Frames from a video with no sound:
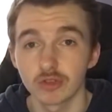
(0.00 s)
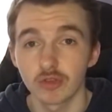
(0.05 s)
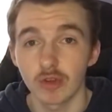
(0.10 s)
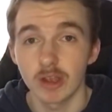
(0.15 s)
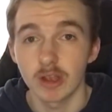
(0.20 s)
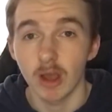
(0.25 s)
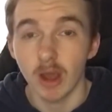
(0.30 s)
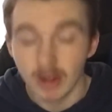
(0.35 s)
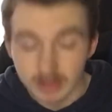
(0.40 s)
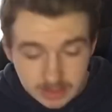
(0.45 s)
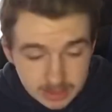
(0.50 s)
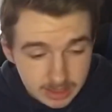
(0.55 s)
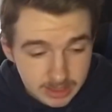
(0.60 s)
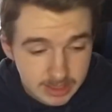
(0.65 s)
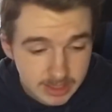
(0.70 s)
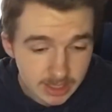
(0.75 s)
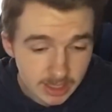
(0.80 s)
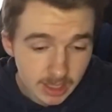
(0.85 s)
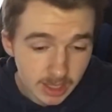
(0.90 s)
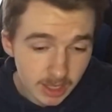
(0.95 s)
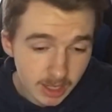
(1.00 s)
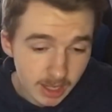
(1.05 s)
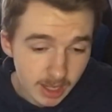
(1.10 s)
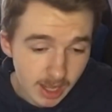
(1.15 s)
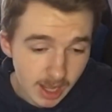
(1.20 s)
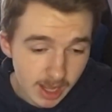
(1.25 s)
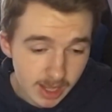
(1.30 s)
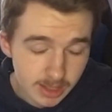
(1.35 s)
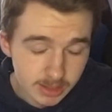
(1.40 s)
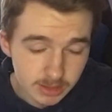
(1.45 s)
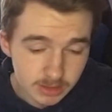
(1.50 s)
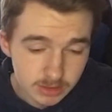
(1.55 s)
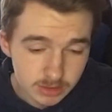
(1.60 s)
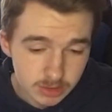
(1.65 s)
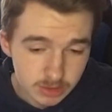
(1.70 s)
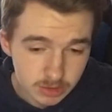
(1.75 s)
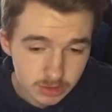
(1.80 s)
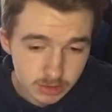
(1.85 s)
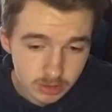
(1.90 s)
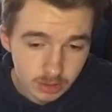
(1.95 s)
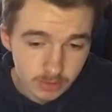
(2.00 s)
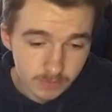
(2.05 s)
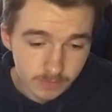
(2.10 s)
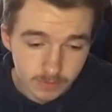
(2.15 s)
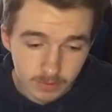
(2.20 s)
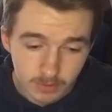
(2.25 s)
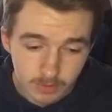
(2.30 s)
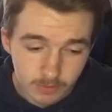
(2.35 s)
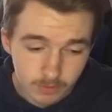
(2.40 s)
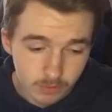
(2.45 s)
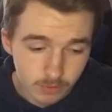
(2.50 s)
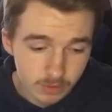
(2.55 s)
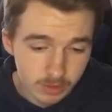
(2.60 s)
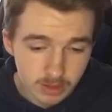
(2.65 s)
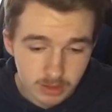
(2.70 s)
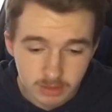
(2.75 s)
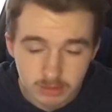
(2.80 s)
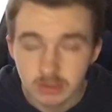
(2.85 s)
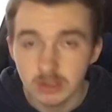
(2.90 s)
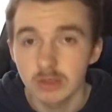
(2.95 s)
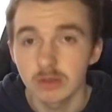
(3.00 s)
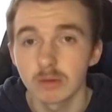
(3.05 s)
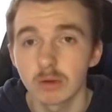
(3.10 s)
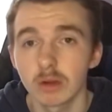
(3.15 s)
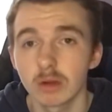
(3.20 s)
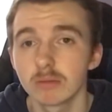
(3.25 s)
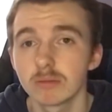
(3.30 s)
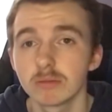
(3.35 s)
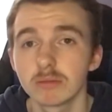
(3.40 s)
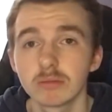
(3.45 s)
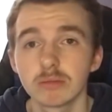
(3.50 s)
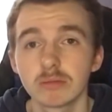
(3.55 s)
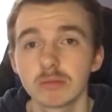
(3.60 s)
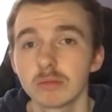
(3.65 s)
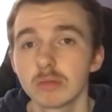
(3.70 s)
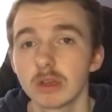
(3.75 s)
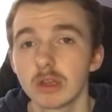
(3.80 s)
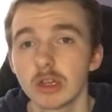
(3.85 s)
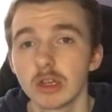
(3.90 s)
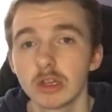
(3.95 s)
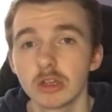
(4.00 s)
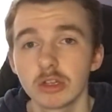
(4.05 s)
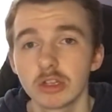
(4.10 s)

This was a great idea, and feel free to um,